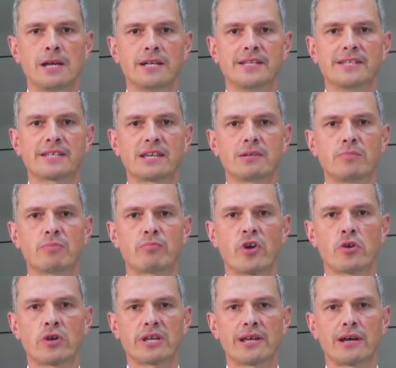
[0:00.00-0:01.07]
This can be
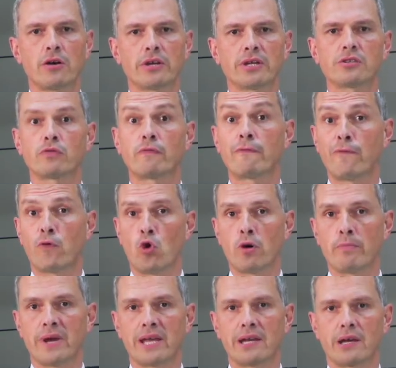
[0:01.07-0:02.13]
broken down into four
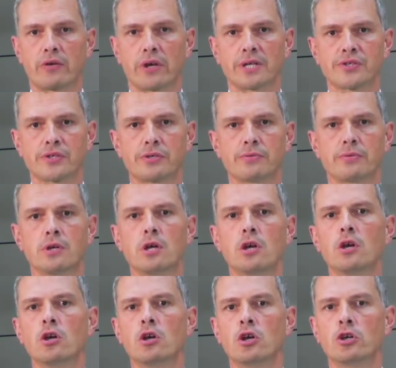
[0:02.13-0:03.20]
main areas.
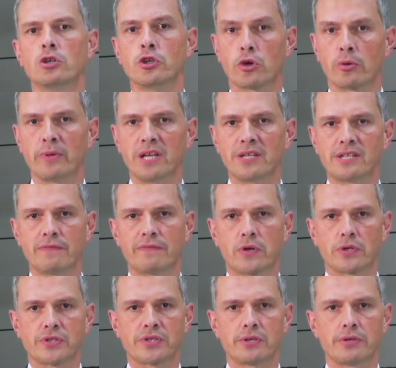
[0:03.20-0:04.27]
Durability
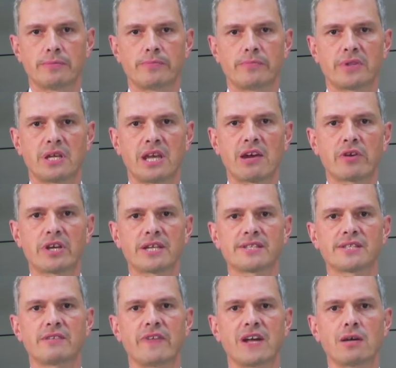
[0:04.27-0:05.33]
first. Garrett
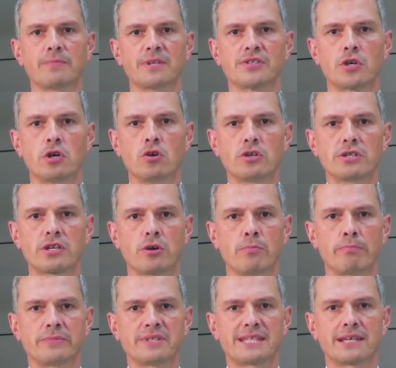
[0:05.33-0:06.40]
has developed its own
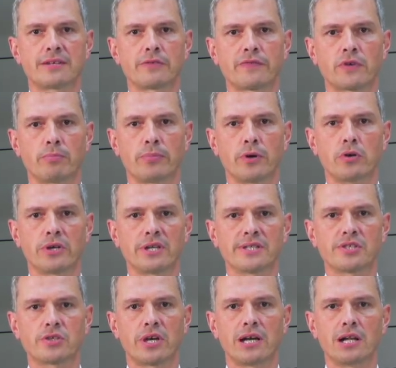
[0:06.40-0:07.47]
set of
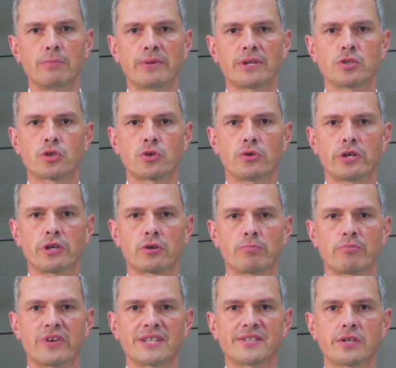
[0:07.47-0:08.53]
components to help ensure the
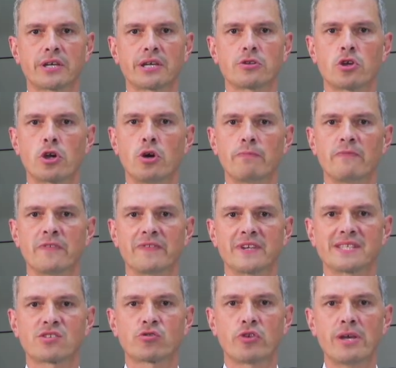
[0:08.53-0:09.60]
compressor can cope with
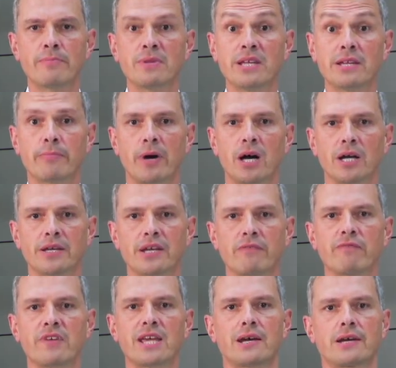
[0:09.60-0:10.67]
extremely
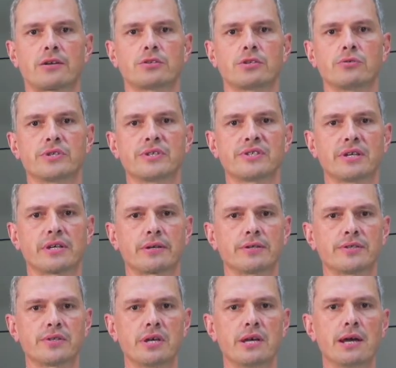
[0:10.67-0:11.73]
demanding vehicle duty cycles.